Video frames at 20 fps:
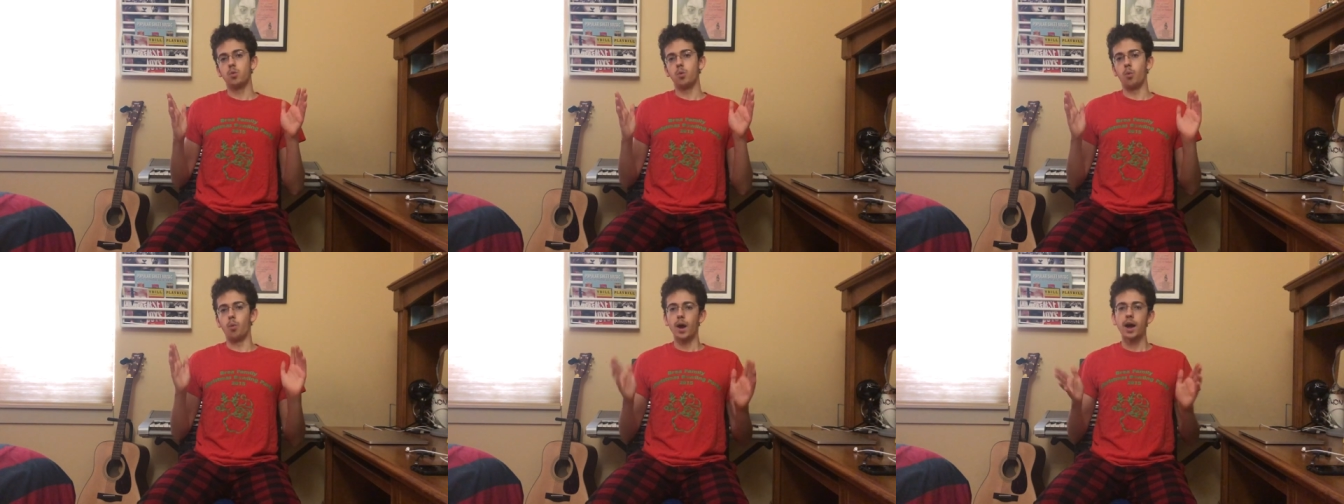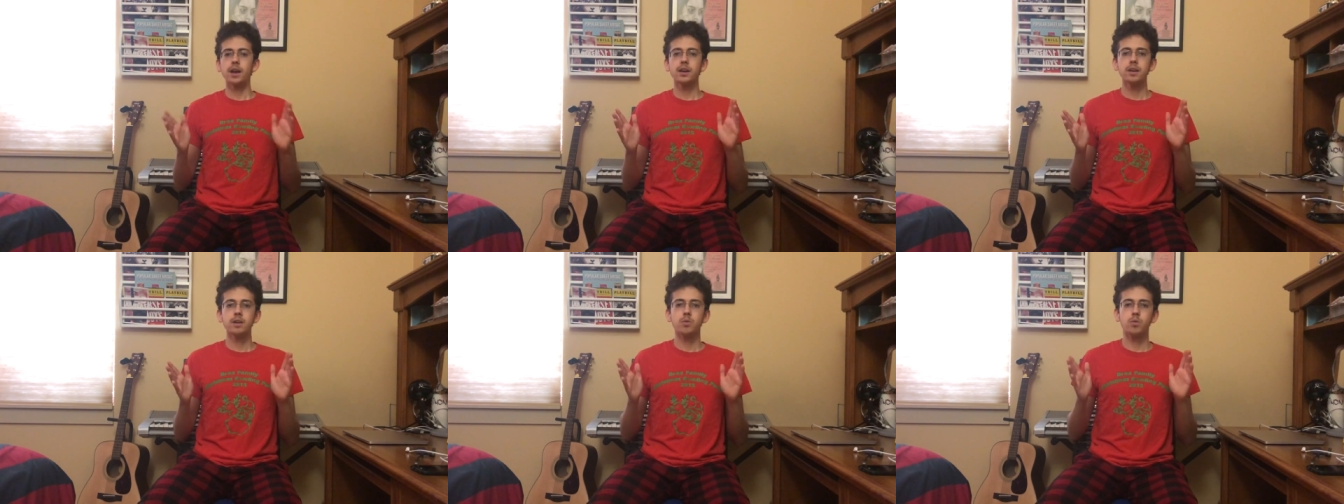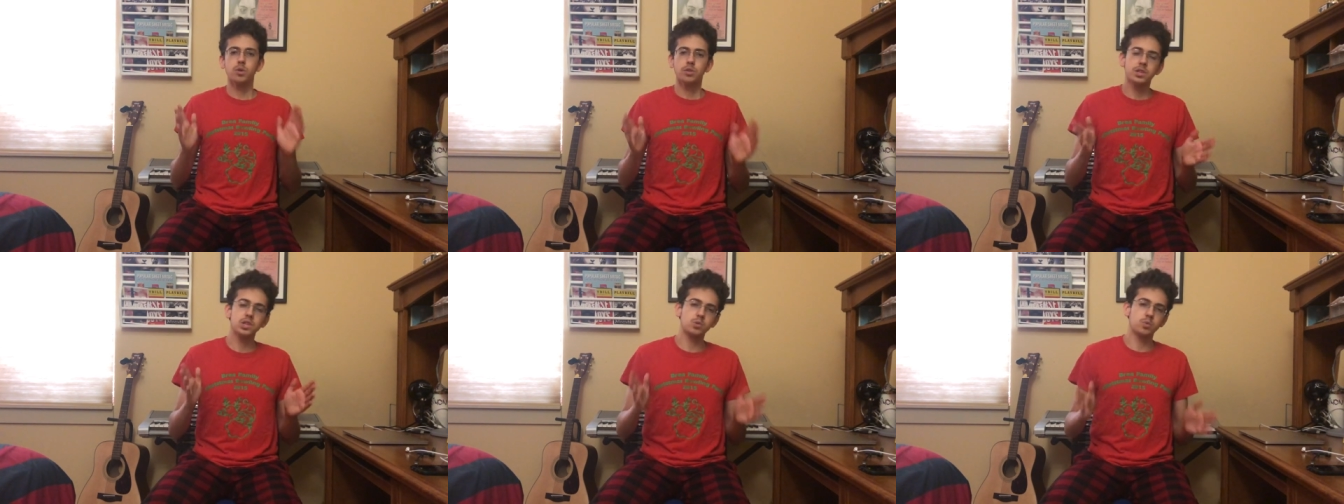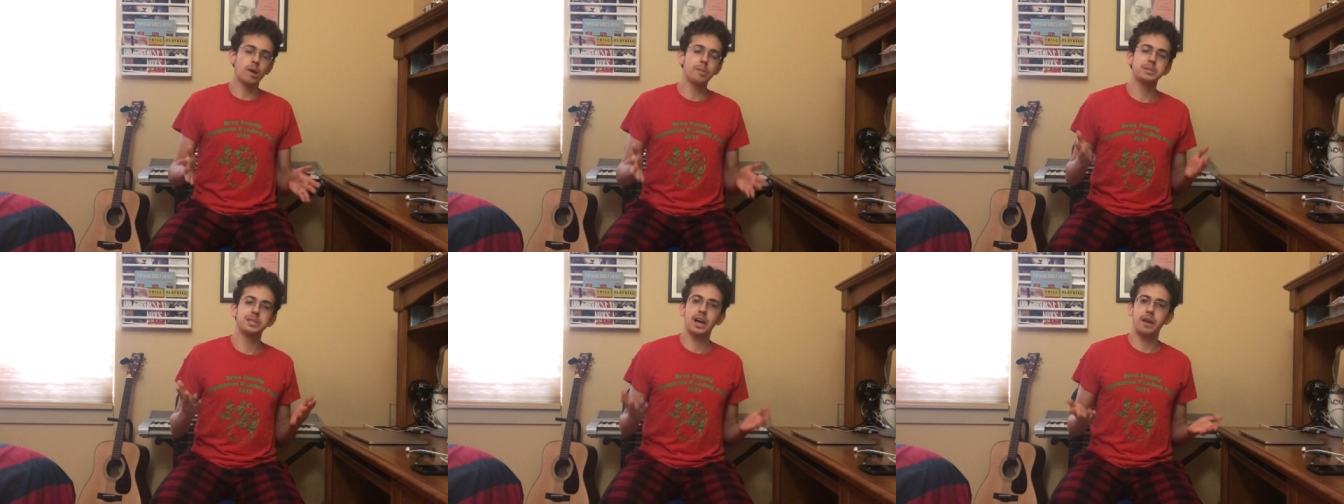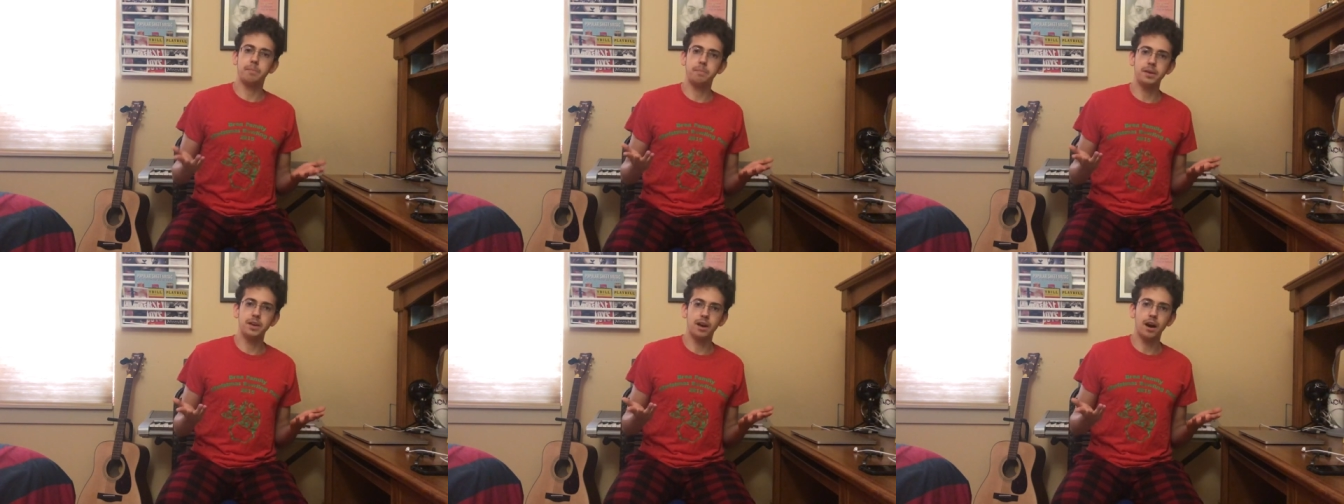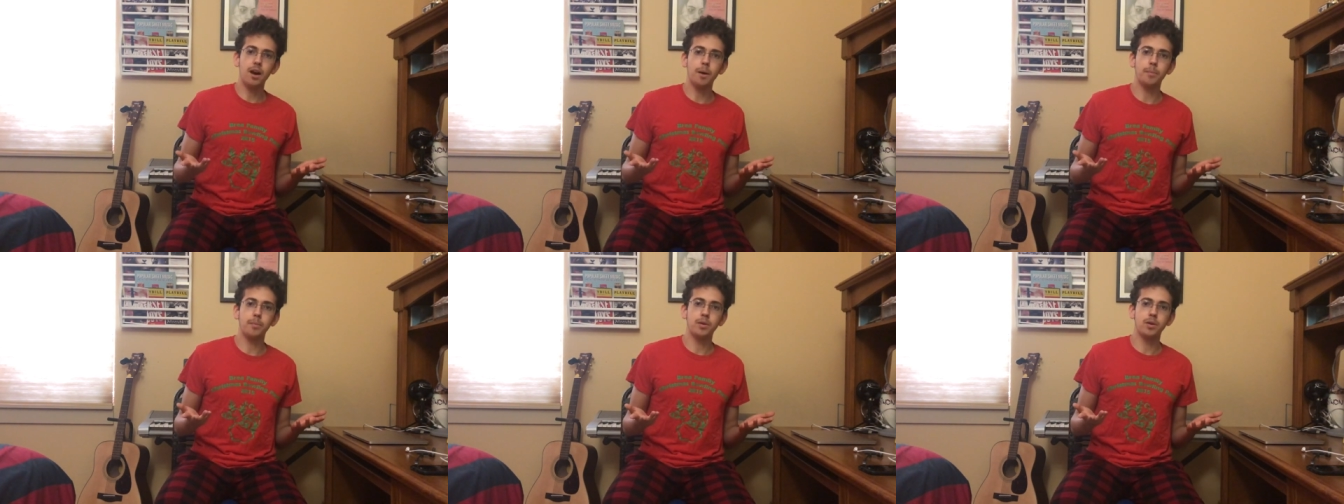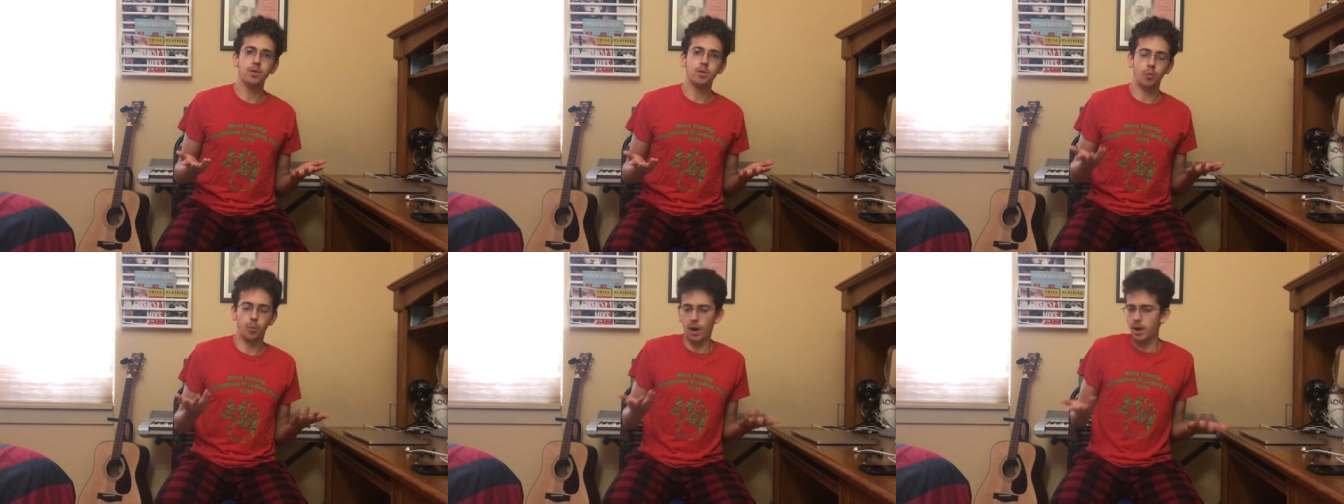when will this website be
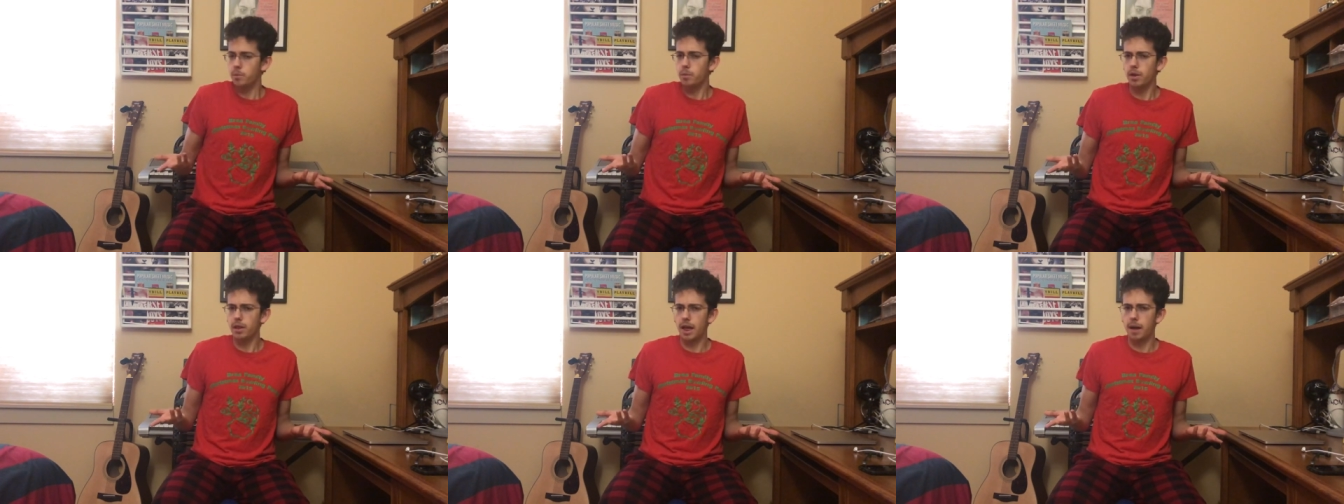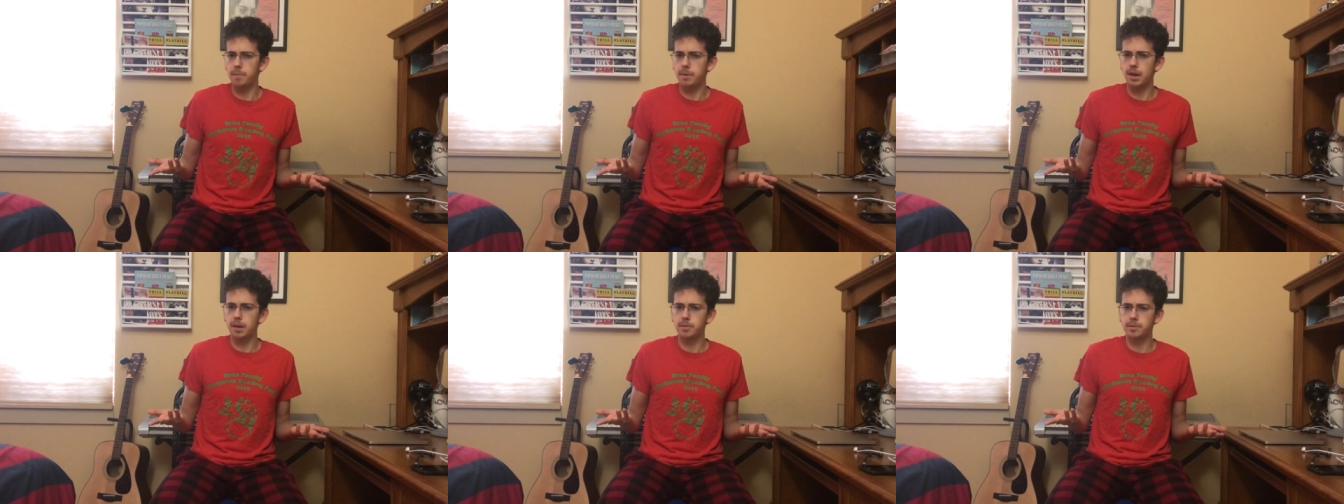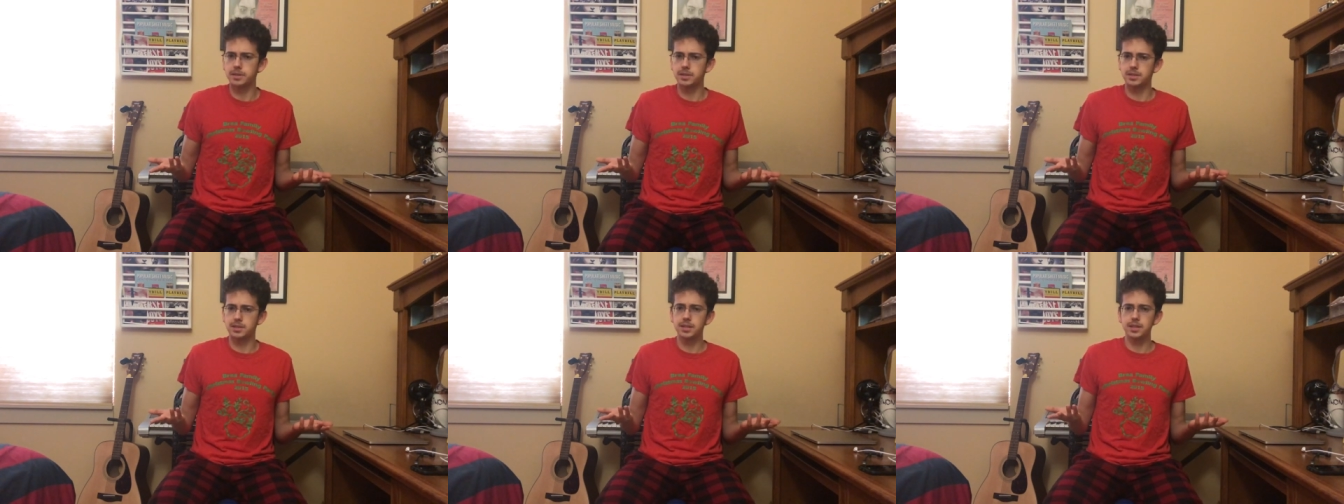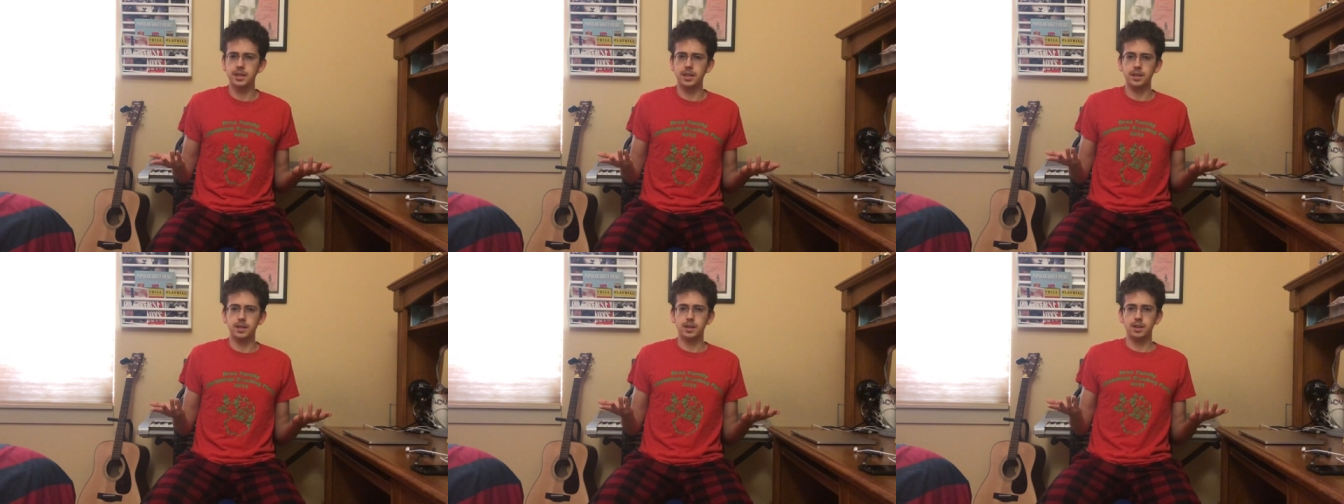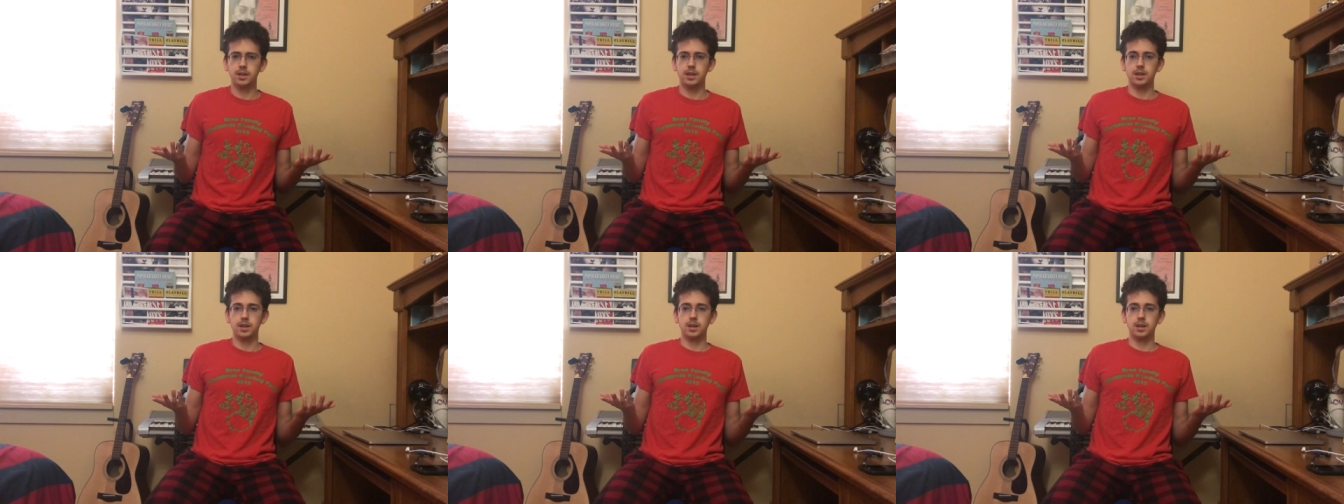up? When will I be able to see it?